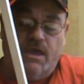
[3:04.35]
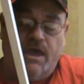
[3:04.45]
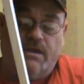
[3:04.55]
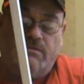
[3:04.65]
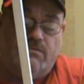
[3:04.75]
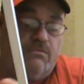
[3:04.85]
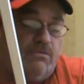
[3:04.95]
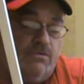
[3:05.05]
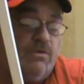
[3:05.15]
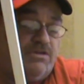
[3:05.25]
and
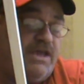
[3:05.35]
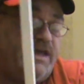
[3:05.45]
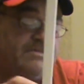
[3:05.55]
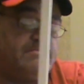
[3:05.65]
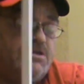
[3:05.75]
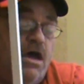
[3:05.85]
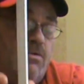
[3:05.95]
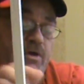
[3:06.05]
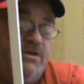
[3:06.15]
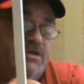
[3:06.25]
you know, taking some
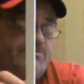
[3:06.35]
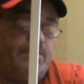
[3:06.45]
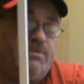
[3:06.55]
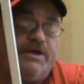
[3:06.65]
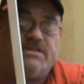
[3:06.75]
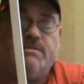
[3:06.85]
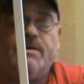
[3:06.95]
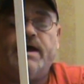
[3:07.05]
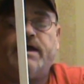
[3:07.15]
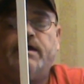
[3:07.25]
stock wood and just replacing it
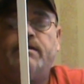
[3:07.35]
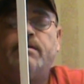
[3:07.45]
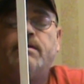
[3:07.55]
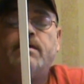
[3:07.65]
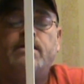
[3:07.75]
back in.